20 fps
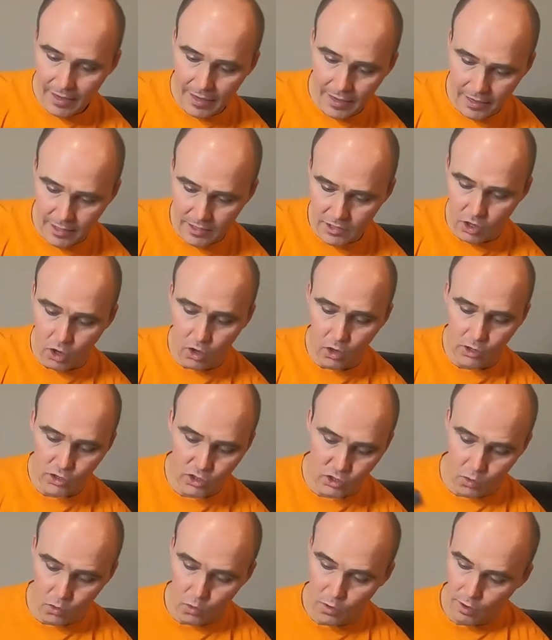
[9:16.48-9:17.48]
is
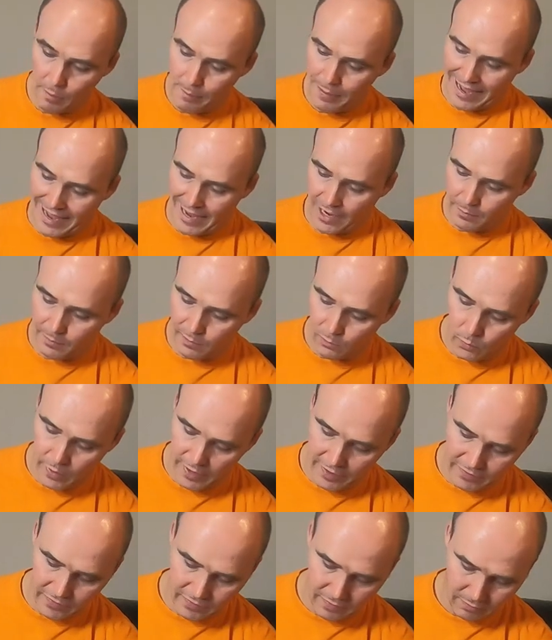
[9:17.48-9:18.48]
also compatible
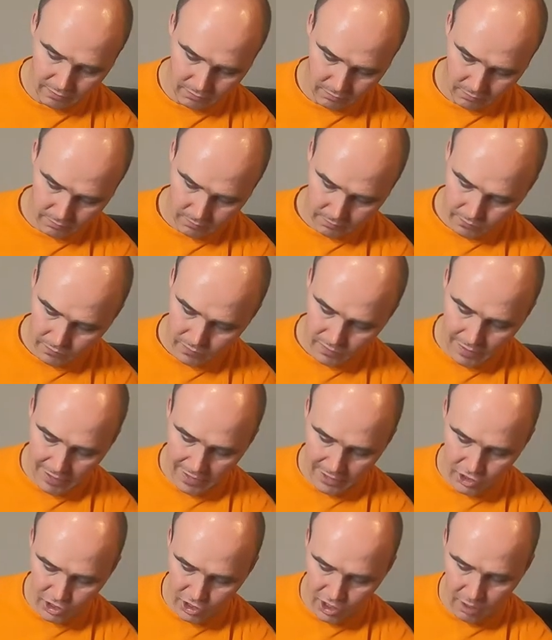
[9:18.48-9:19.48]
with the
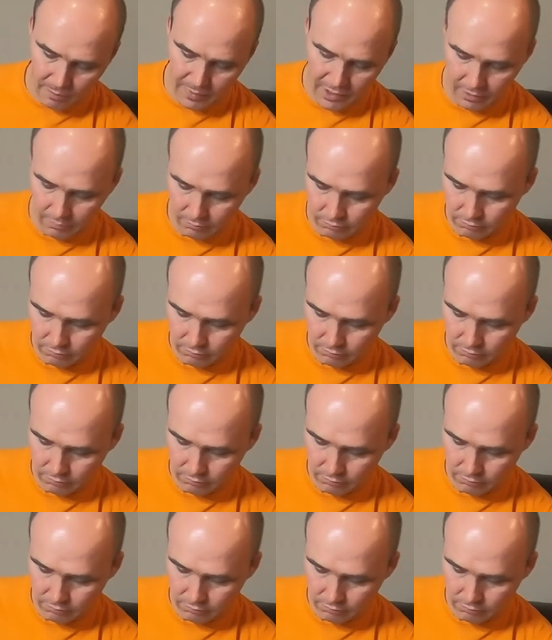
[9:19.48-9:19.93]
Action Army.